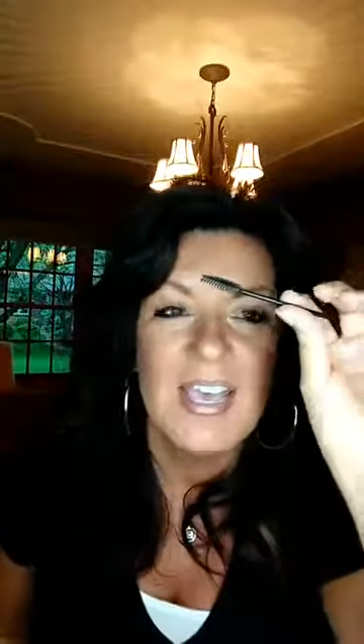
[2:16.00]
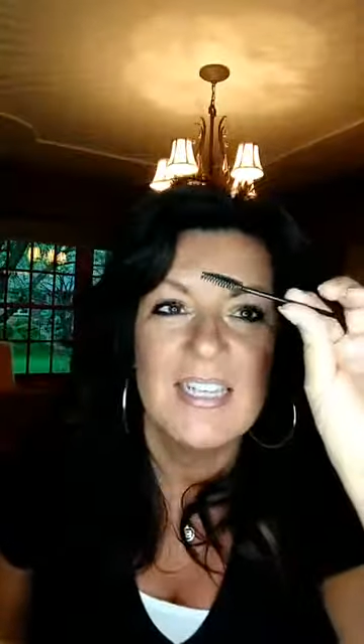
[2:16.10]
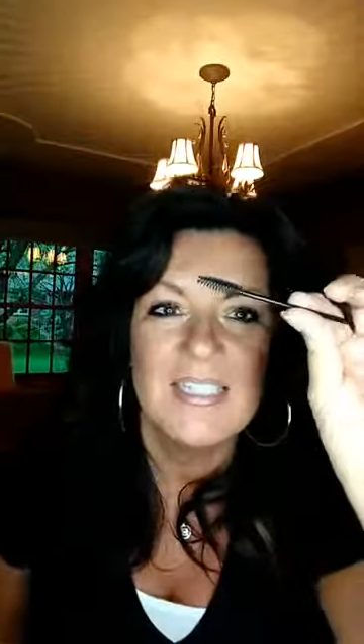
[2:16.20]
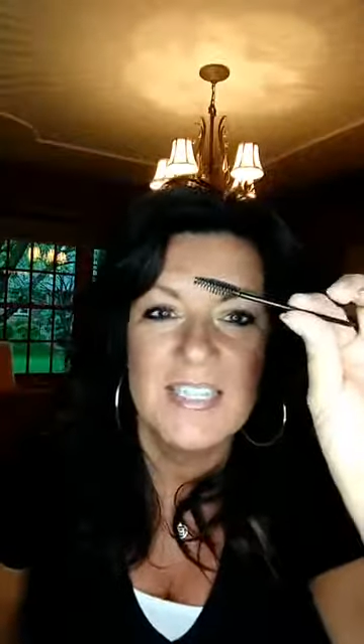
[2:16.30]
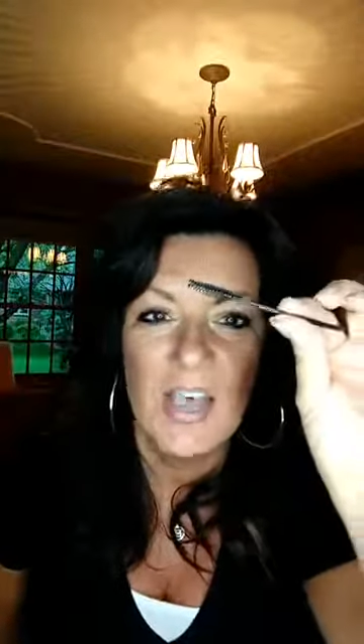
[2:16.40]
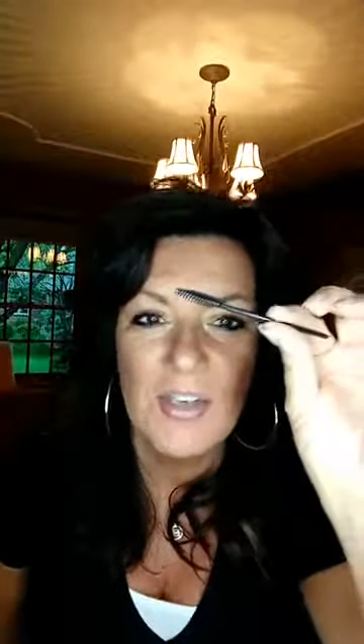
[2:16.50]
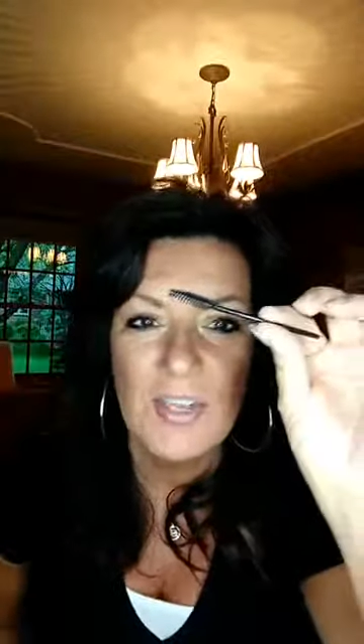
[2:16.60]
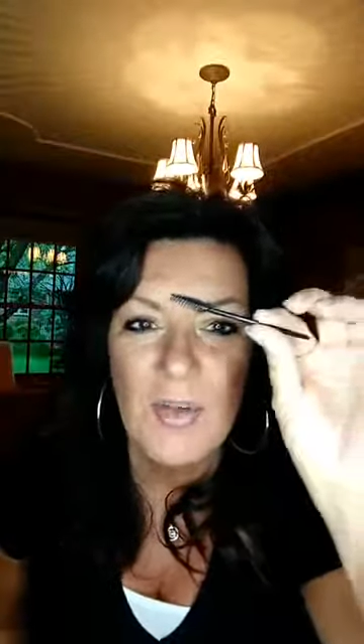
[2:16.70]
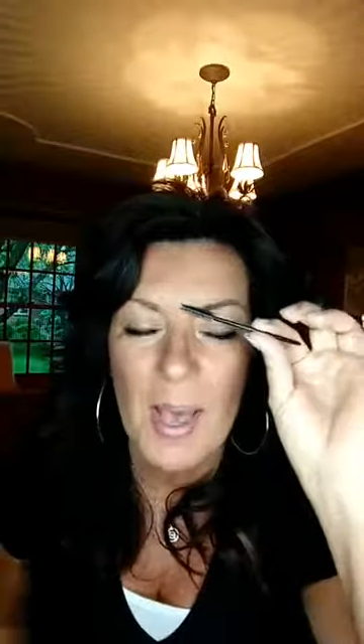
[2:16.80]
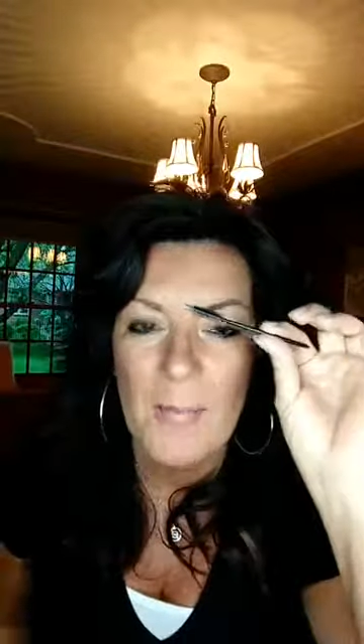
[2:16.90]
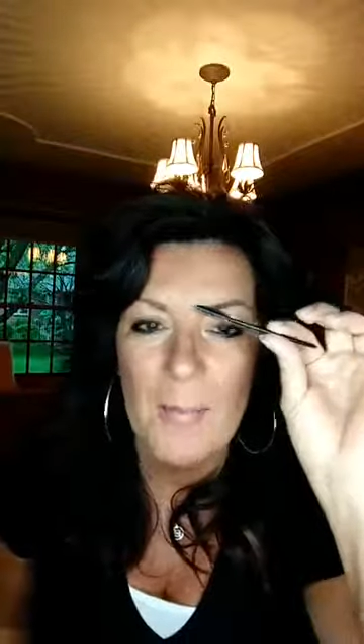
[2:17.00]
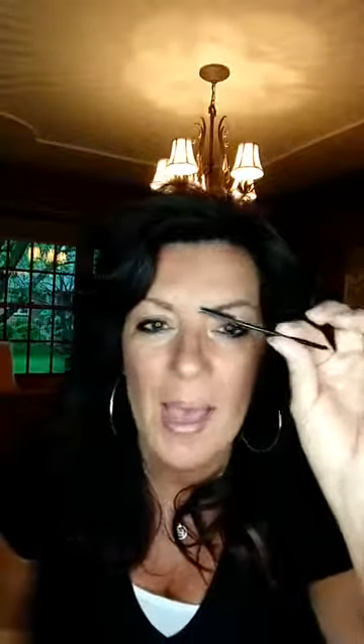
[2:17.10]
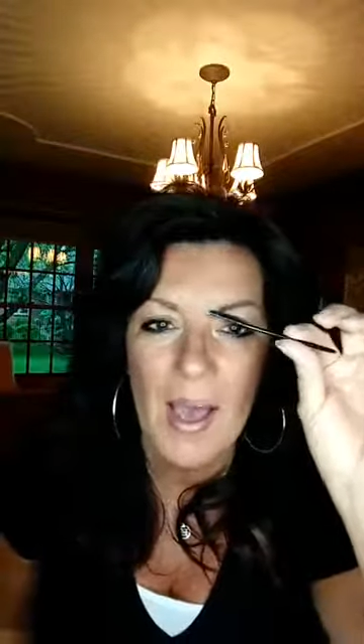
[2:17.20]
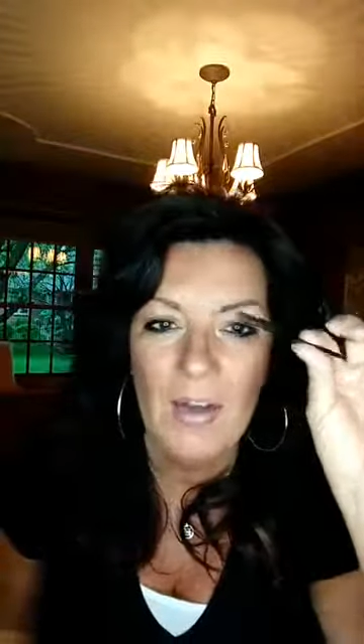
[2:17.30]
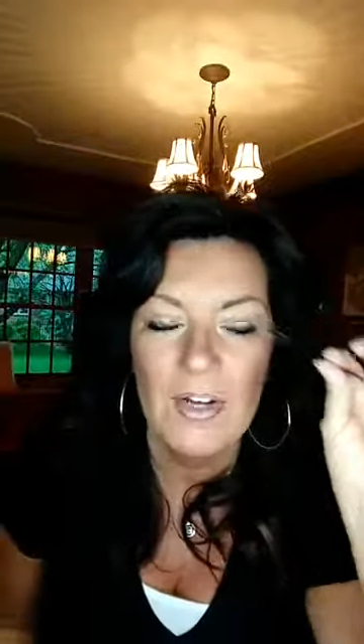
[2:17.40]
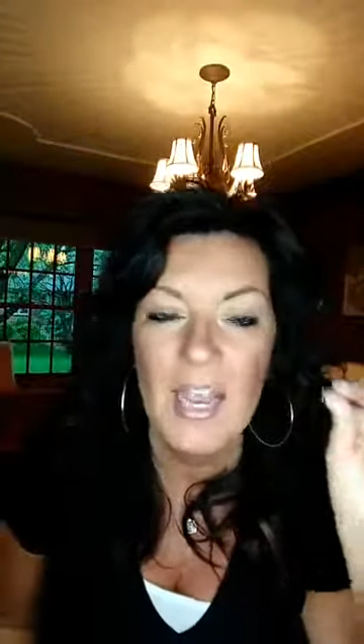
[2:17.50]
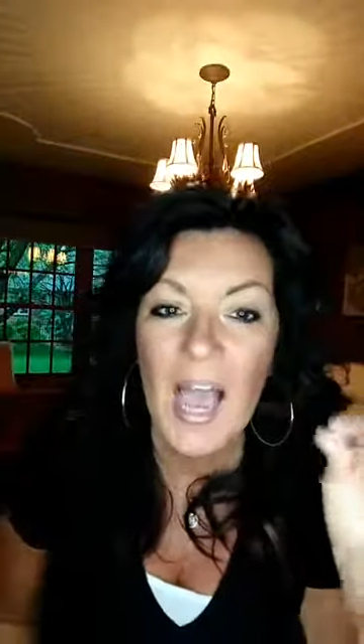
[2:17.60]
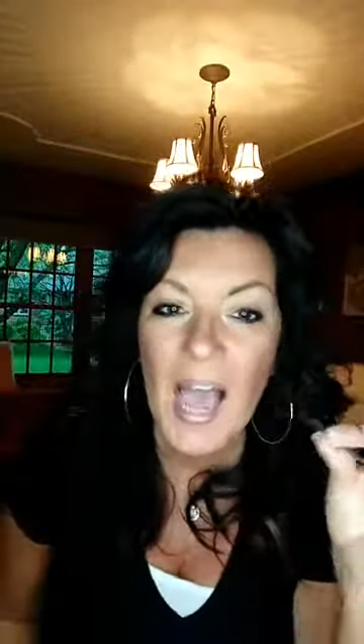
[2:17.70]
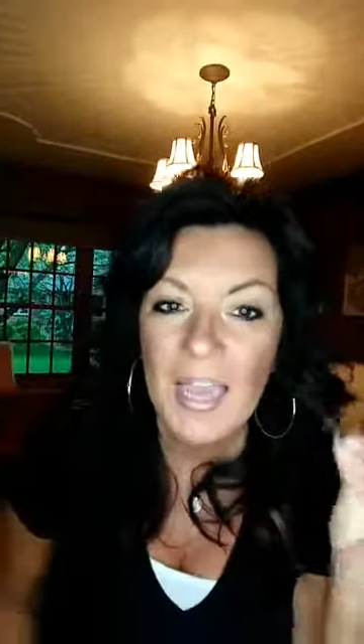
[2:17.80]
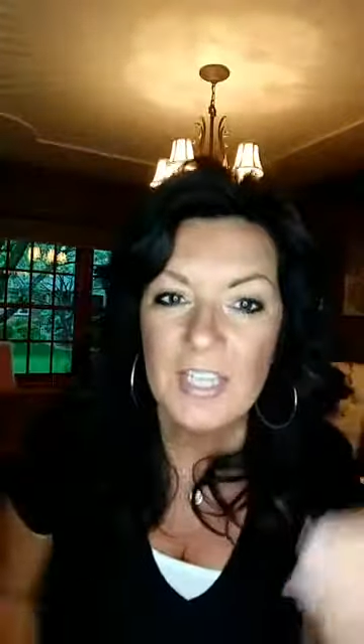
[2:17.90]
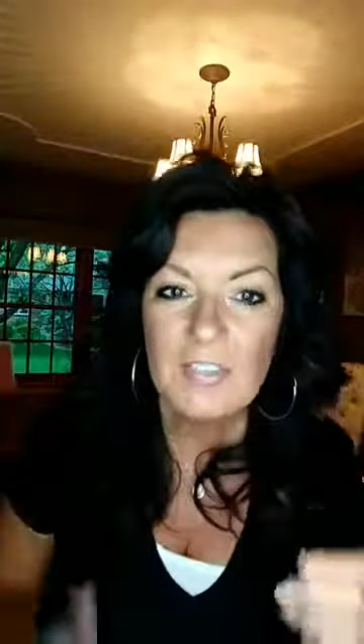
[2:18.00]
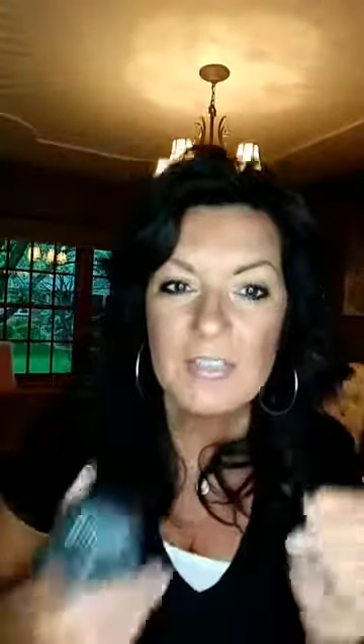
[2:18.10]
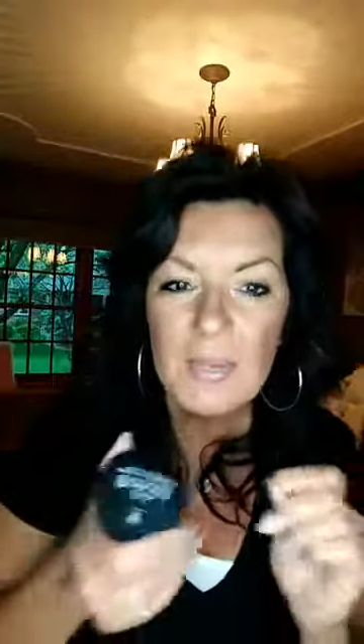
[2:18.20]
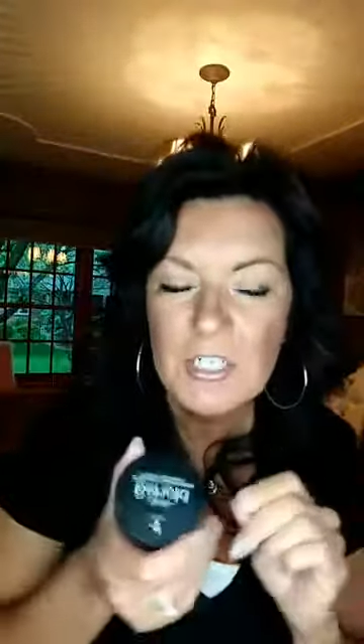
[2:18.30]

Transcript: is tell you about I use my